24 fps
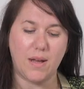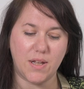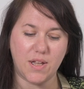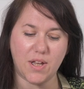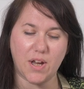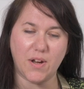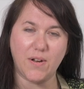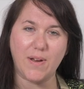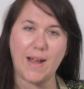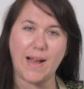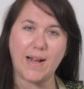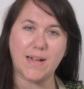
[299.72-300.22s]

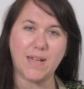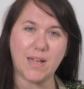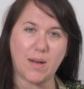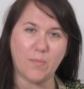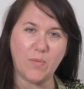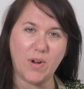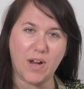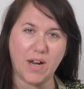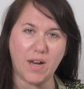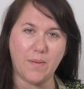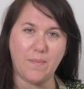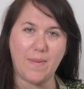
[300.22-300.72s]
So next up
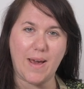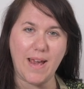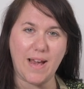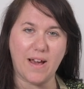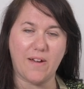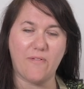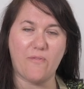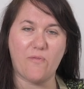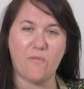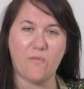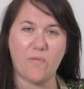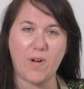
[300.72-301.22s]
we're going to make
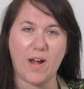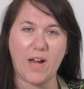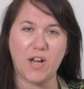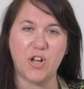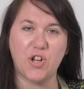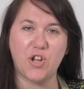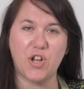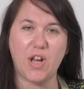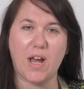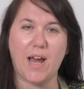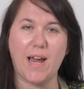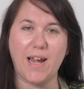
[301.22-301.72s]
a
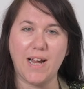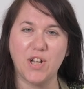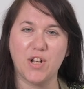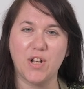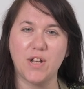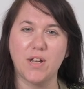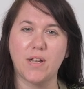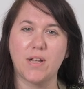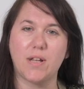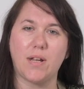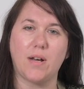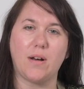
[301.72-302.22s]
fresh
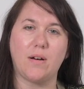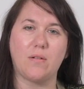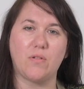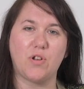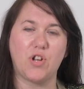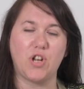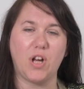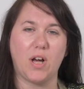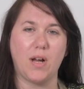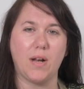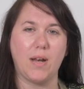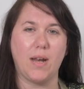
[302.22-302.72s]
Asian style
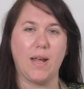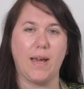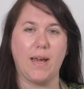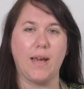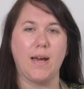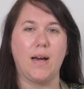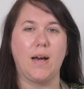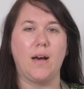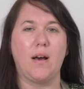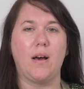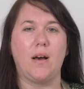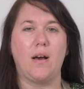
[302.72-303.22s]
chutney.
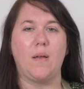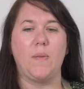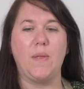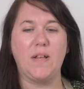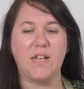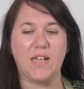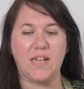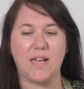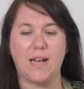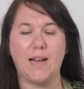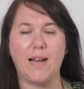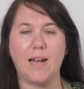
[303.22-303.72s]

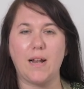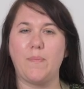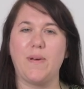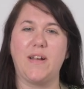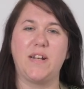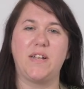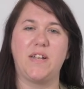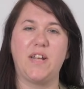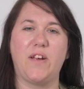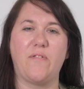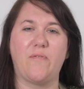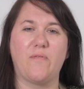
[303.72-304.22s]
This is a little
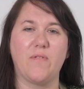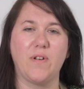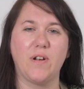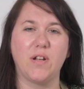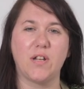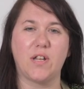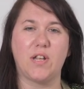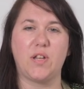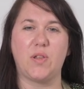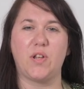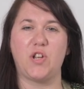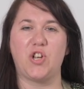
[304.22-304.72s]
bit different
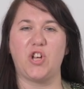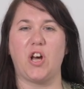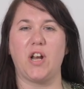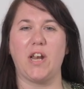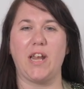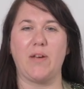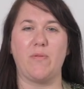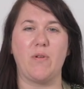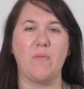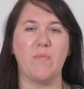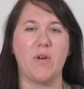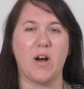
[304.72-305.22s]
to the
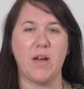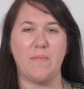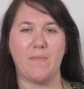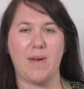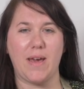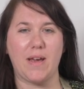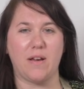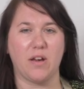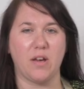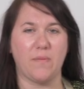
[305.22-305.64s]
chutney we might make